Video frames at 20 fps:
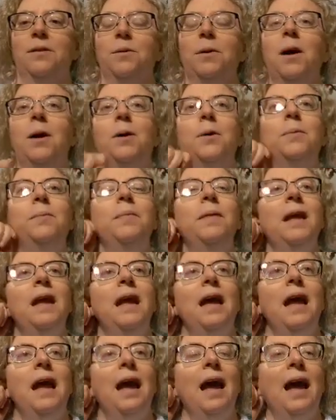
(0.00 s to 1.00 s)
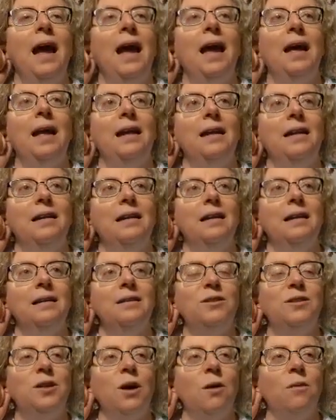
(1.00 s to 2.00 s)
the road. And
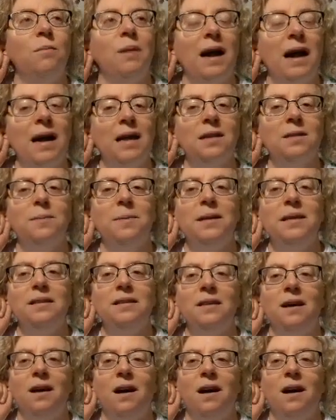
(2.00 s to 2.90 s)
so my husband